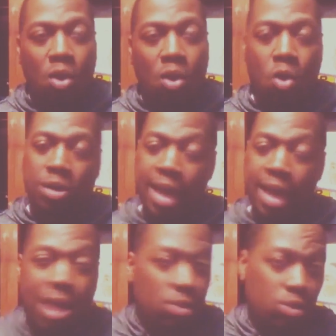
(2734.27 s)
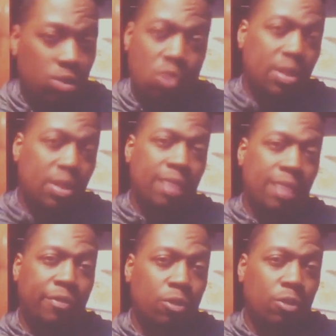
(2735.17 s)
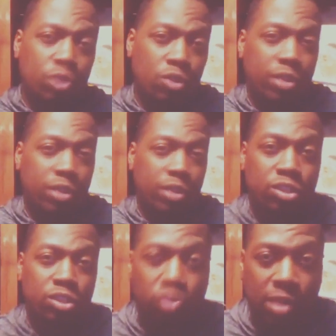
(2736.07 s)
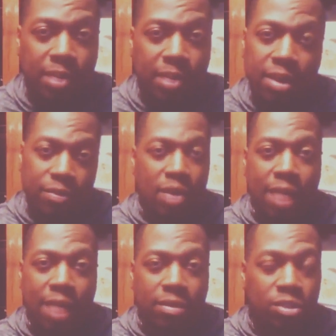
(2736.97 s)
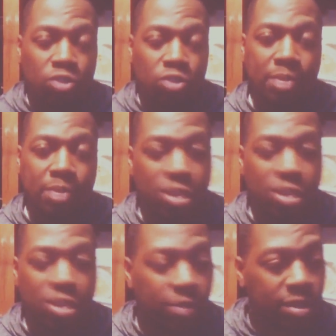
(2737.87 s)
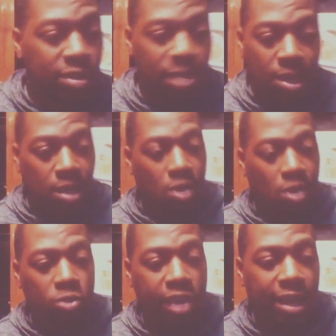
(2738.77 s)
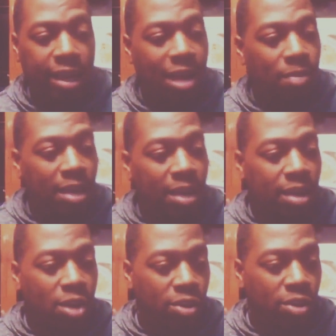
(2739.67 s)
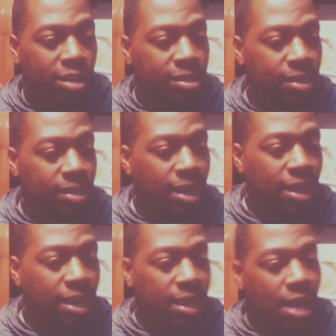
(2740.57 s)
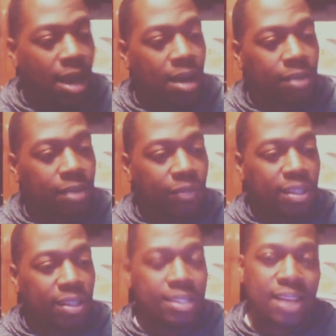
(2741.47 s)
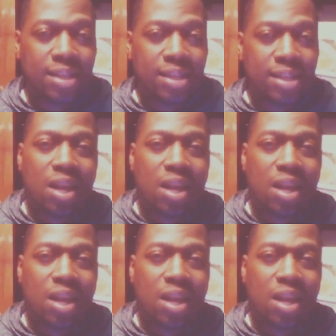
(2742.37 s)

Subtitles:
or now, we live in the future, you could just stream it. If you have a streaming service, go check it out, man. Curtis, 50 Cent's